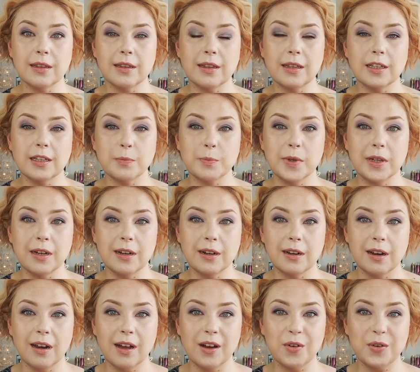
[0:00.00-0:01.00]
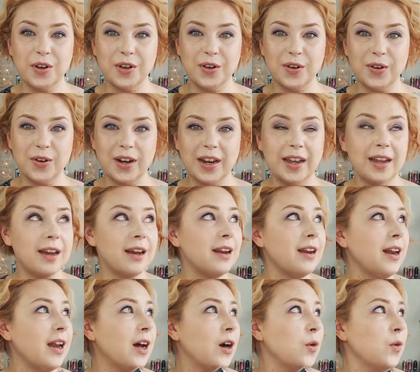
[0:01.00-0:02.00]
It's been cloudy all day
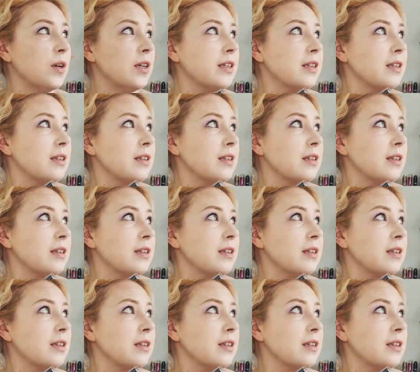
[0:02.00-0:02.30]
and now